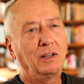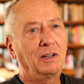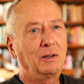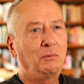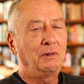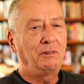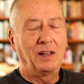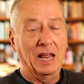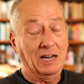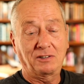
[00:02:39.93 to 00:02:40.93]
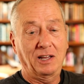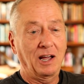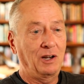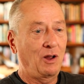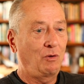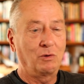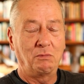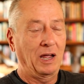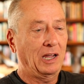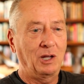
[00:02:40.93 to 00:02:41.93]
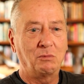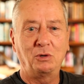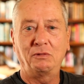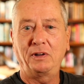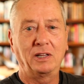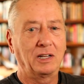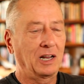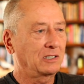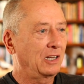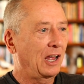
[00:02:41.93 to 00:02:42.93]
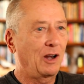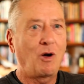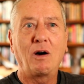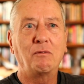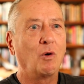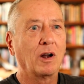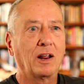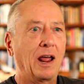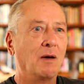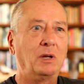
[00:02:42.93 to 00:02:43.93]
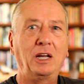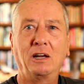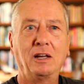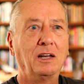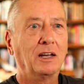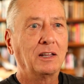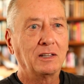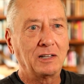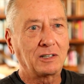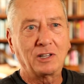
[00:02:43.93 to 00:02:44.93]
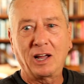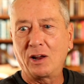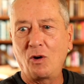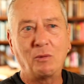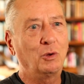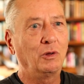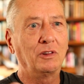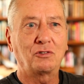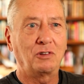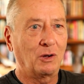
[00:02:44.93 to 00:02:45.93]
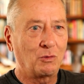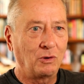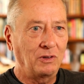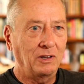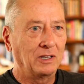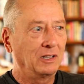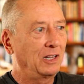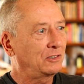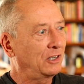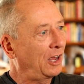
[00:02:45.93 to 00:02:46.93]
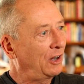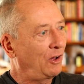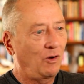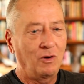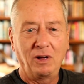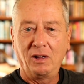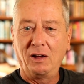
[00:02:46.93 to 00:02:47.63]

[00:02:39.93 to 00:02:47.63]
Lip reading: And the next thing I know, we're making a movie, and the next thing I know, I've won an Emmy, and the next thing I know, I'm doing the sequel, and the next thing I know,